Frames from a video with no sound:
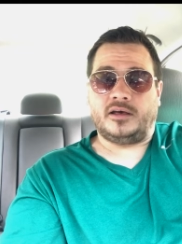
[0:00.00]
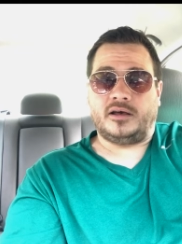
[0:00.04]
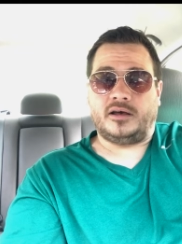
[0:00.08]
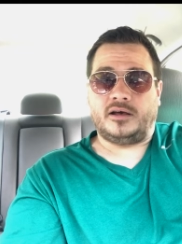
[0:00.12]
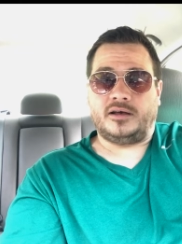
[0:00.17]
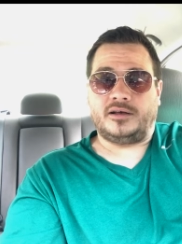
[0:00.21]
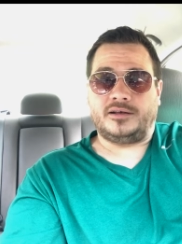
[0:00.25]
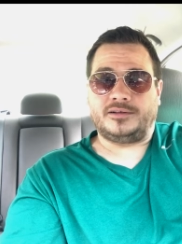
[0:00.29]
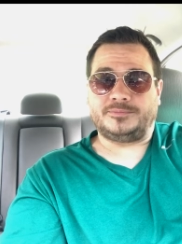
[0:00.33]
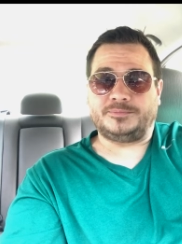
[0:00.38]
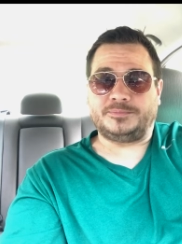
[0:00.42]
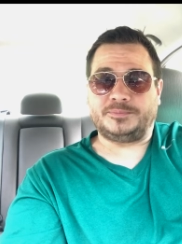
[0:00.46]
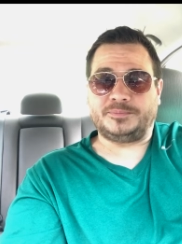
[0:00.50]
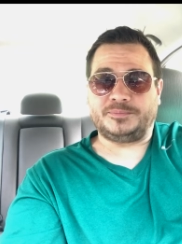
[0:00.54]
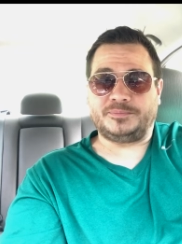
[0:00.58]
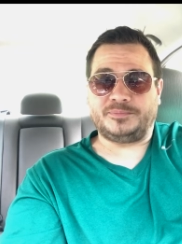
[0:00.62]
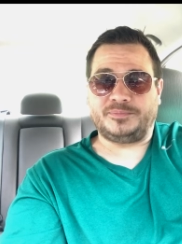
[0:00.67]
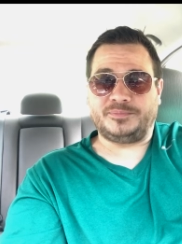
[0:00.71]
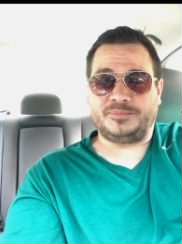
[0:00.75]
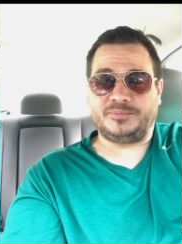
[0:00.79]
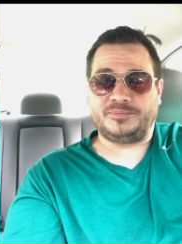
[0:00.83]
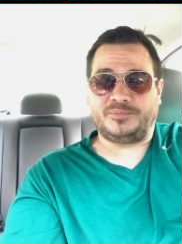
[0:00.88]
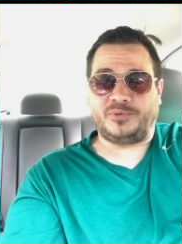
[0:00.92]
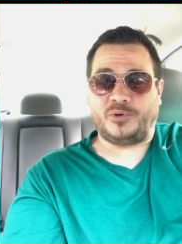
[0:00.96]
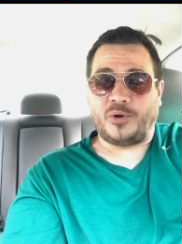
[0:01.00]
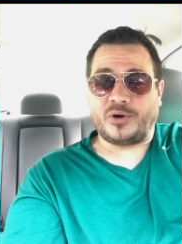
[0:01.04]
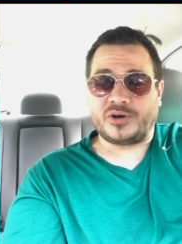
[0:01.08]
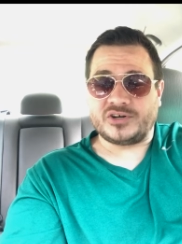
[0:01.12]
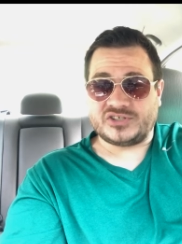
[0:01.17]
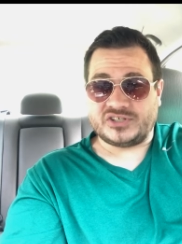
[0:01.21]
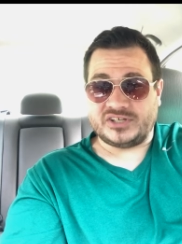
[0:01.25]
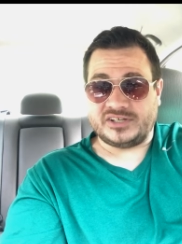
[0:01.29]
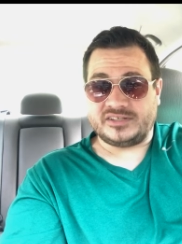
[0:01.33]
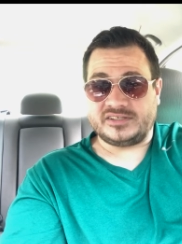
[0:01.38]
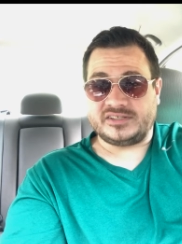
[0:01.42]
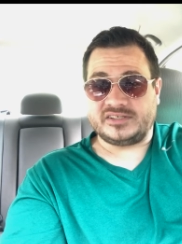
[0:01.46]
um,
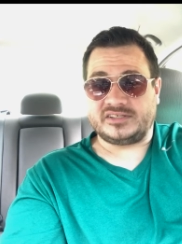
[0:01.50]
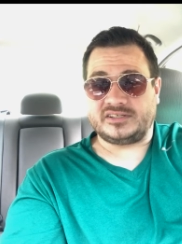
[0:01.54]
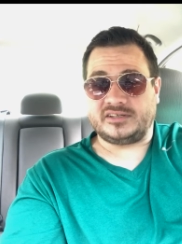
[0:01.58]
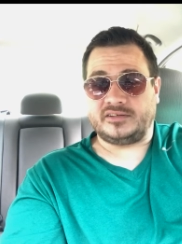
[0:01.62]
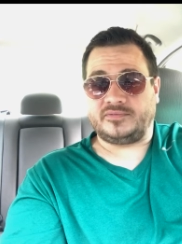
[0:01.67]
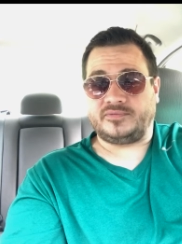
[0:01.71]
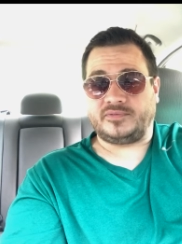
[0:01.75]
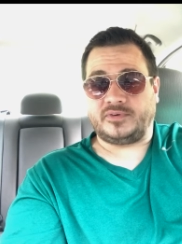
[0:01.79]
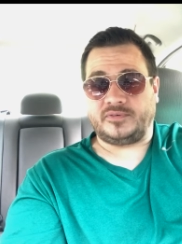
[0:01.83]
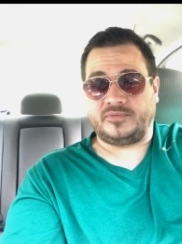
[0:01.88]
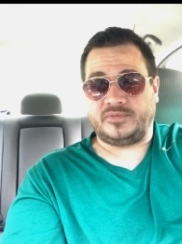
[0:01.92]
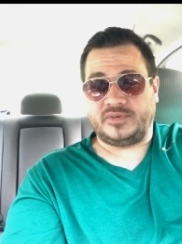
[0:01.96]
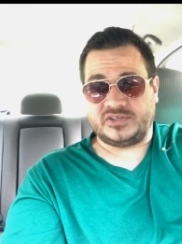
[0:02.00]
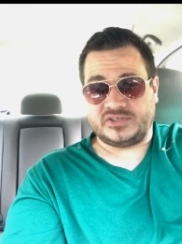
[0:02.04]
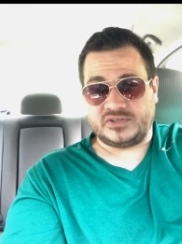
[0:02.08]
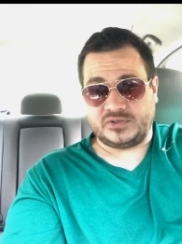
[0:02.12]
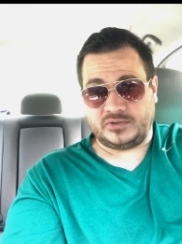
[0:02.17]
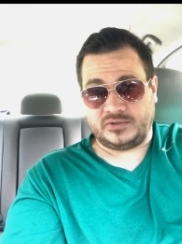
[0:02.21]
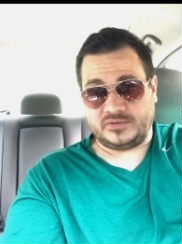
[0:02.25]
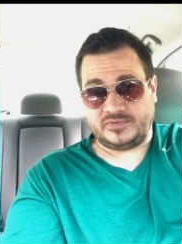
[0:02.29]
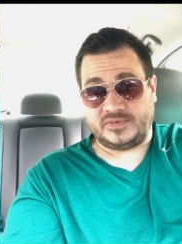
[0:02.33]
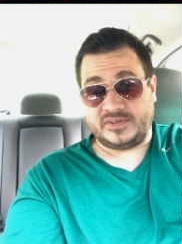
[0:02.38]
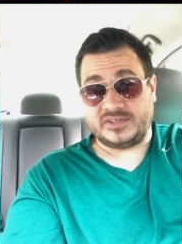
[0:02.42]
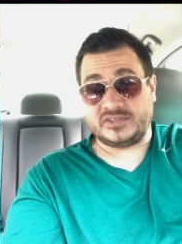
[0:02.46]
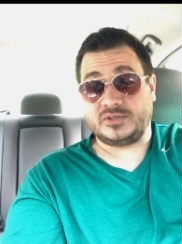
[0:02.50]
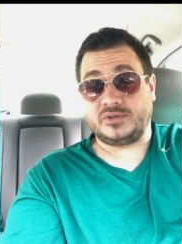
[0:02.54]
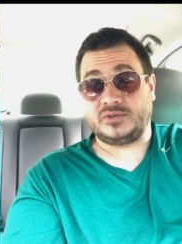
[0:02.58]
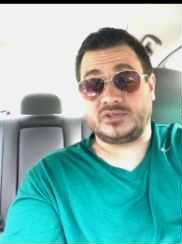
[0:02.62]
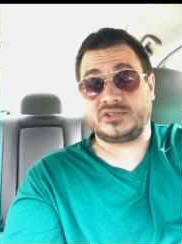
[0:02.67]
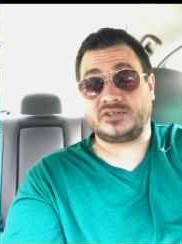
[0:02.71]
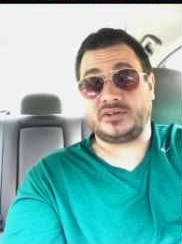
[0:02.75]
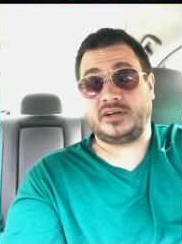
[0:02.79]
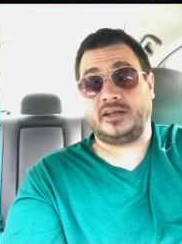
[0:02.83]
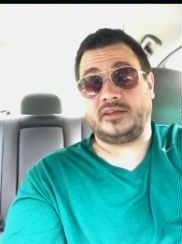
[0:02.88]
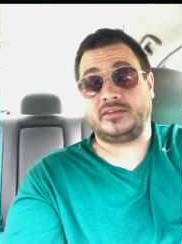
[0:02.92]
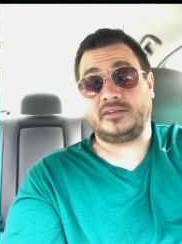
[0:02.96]
portions for physical physical
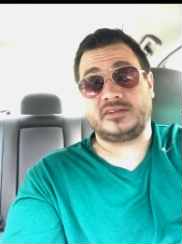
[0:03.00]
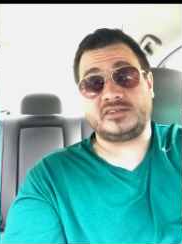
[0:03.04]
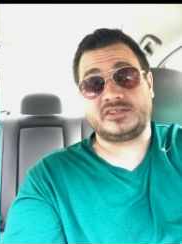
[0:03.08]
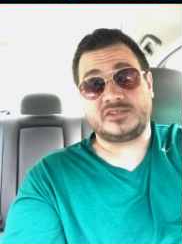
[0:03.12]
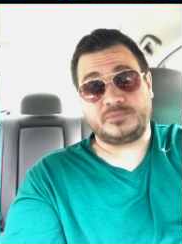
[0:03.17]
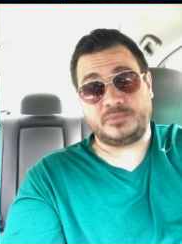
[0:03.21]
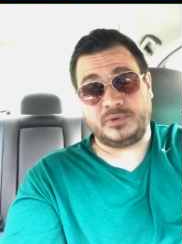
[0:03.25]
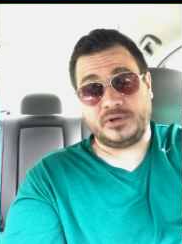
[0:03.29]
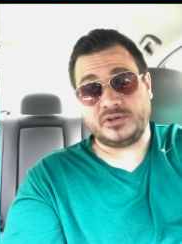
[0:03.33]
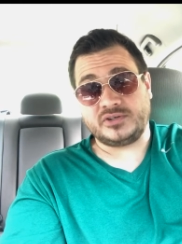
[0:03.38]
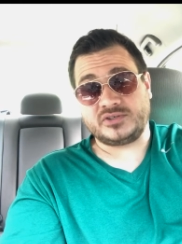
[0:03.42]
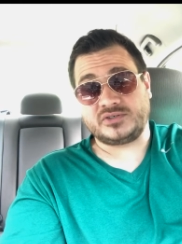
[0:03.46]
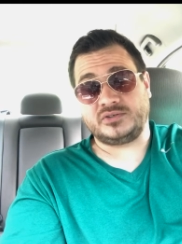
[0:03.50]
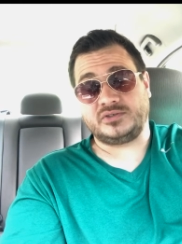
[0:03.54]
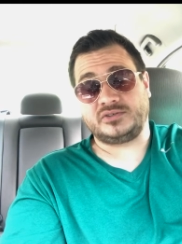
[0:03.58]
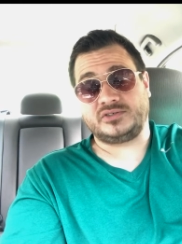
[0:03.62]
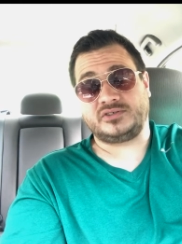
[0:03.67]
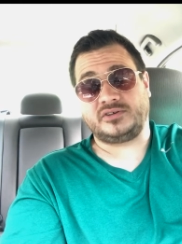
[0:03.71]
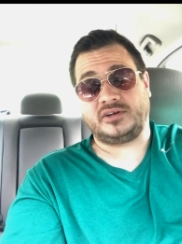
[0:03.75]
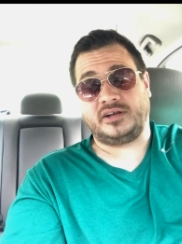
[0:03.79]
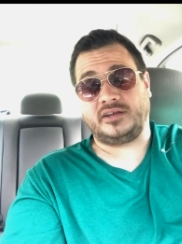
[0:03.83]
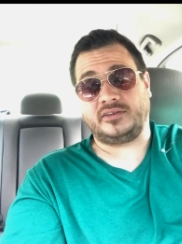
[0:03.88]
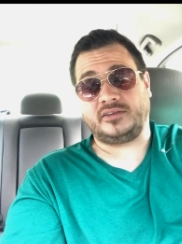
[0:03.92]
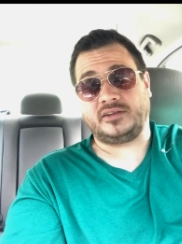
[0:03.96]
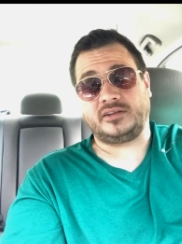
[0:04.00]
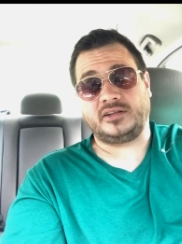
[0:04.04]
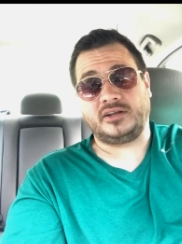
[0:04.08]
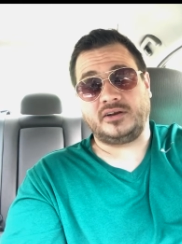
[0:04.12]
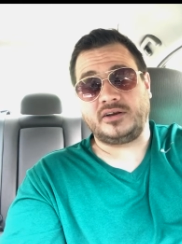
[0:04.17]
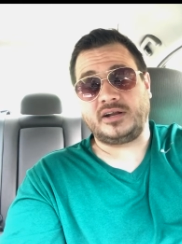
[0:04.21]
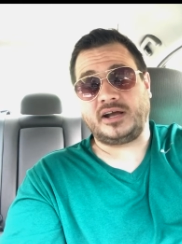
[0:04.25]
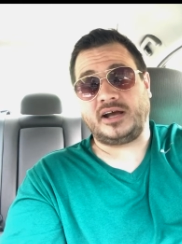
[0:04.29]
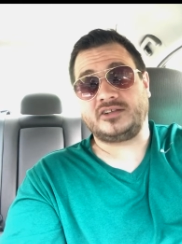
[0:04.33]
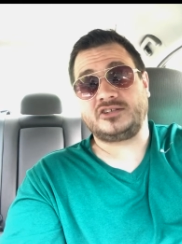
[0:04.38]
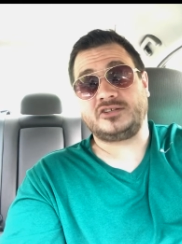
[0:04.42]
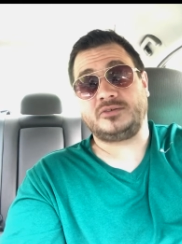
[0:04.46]
strength and spiritual strength, and they're
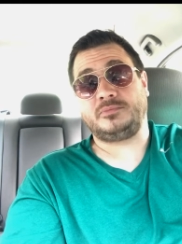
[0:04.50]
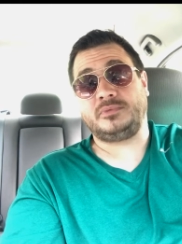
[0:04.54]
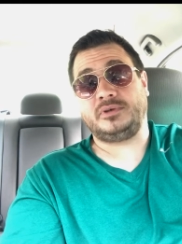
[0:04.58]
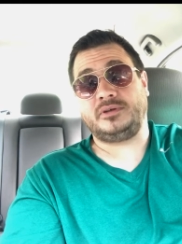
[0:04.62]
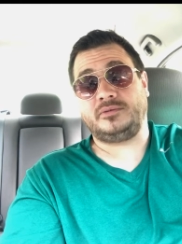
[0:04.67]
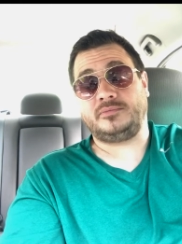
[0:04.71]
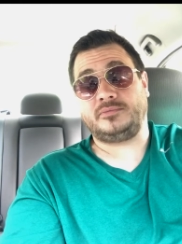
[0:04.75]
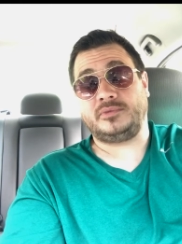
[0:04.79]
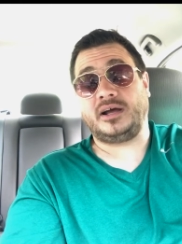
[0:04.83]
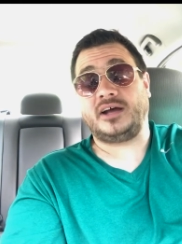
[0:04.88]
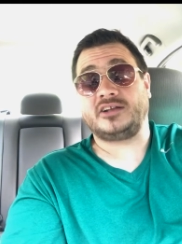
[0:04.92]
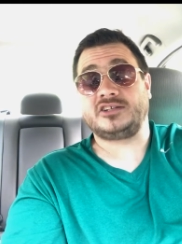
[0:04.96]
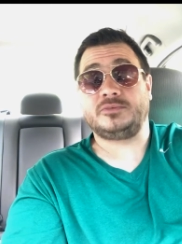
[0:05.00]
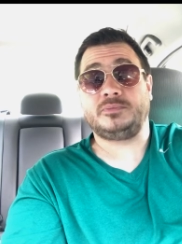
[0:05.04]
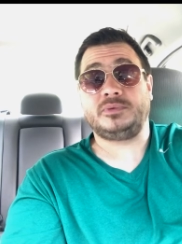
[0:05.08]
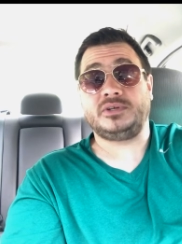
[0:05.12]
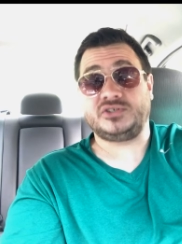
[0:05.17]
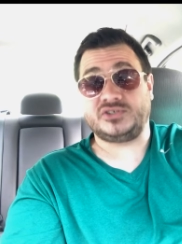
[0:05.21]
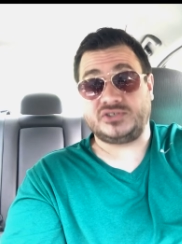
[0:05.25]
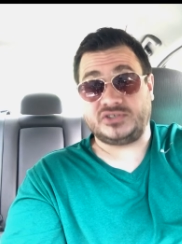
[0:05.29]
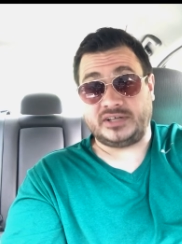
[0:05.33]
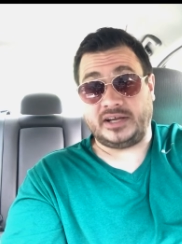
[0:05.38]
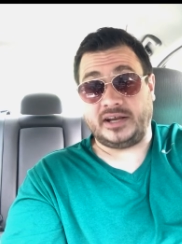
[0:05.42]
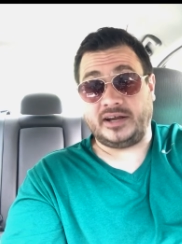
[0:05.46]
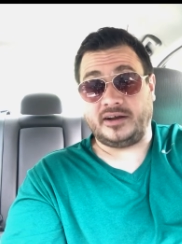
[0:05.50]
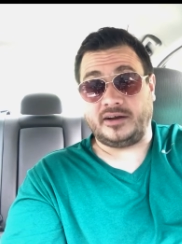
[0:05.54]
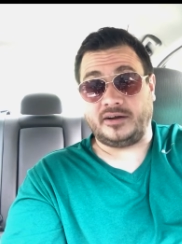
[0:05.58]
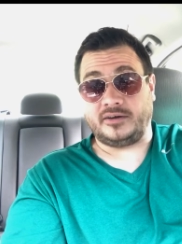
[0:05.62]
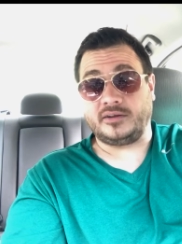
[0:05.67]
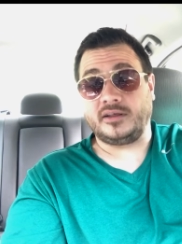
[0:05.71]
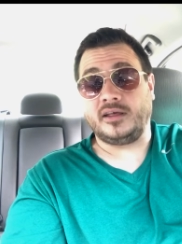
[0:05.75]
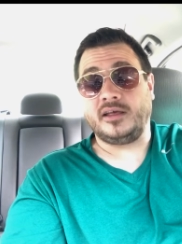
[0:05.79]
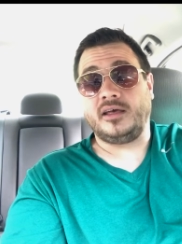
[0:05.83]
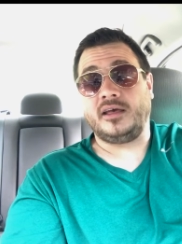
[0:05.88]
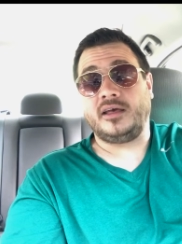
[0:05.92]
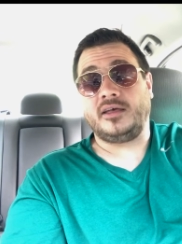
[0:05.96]
not to make not to be shared.